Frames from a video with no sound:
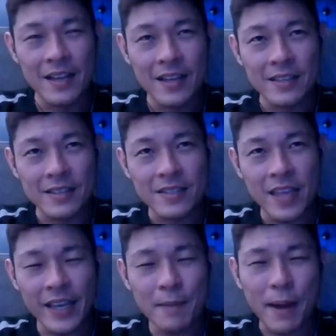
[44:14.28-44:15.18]
It's
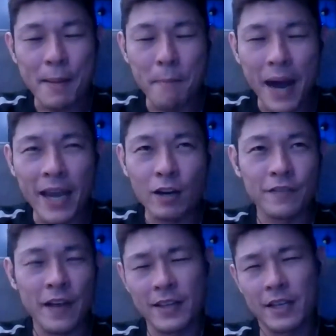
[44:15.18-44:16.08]
taking my mind off
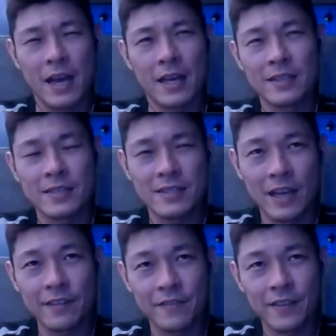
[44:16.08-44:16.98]
other
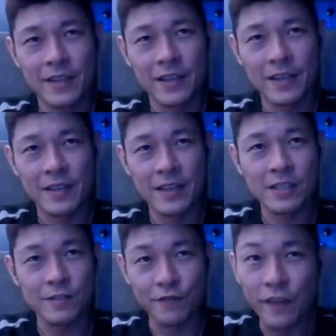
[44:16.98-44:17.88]
stuff.
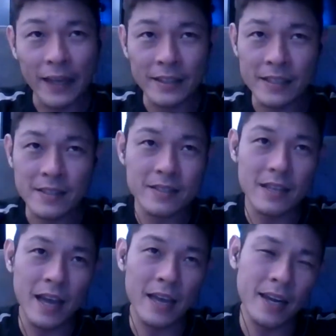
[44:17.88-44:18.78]
It's fun.
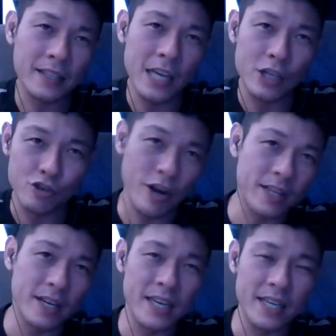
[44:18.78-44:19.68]
I like the
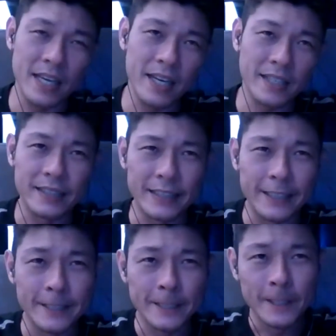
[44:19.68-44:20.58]
adrenaline. I like
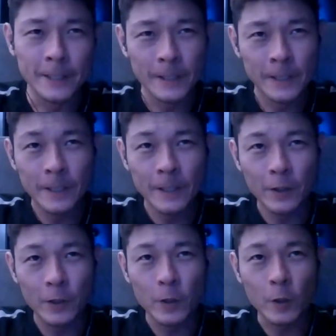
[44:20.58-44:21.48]
the,
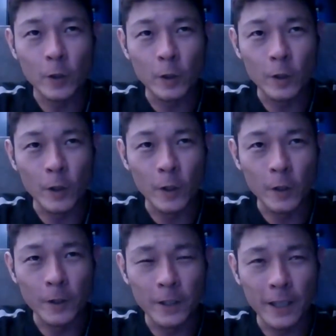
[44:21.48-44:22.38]
you know,